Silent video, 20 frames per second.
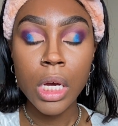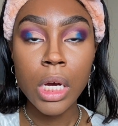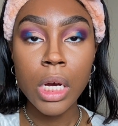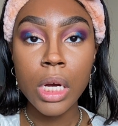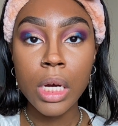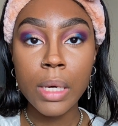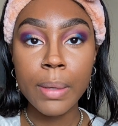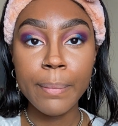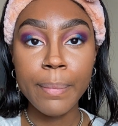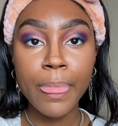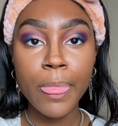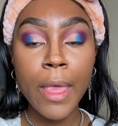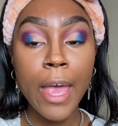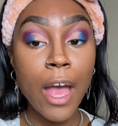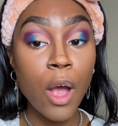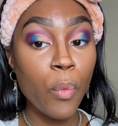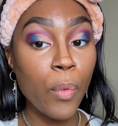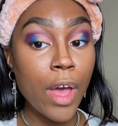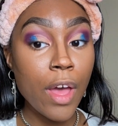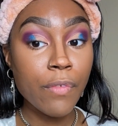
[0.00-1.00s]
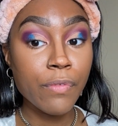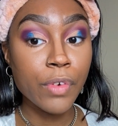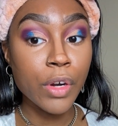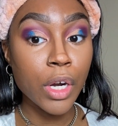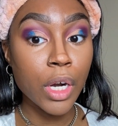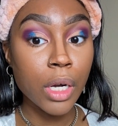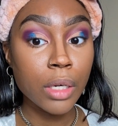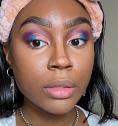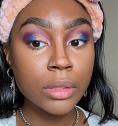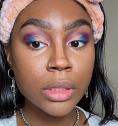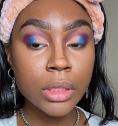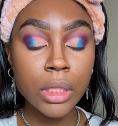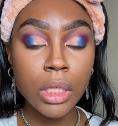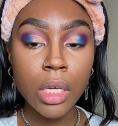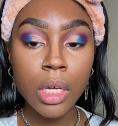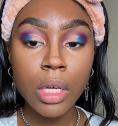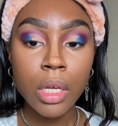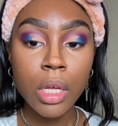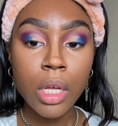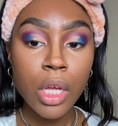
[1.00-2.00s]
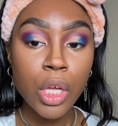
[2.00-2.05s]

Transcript: However,